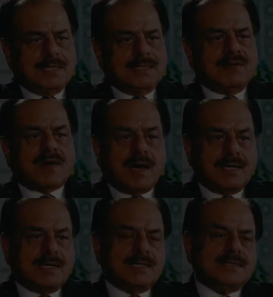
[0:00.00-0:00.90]
the Afghan
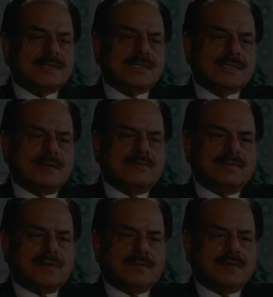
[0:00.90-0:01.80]
intelligence
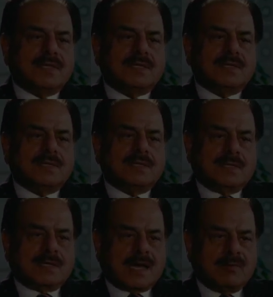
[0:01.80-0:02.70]
itself of the
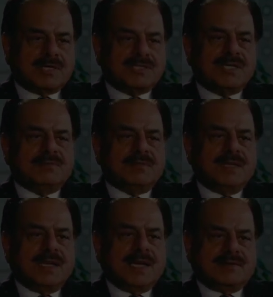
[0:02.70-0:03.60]
Kabul regime,
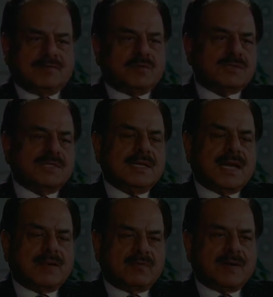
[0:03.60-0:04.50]
and of course they
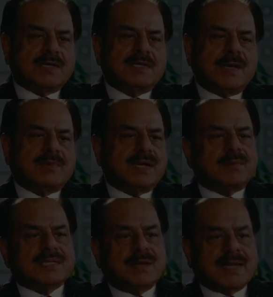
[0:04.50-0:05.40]
are provided the
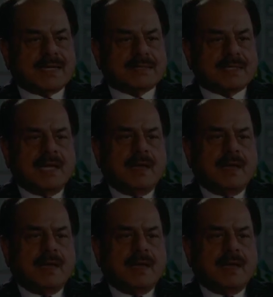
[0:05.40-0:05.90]
umbrella by the Americans.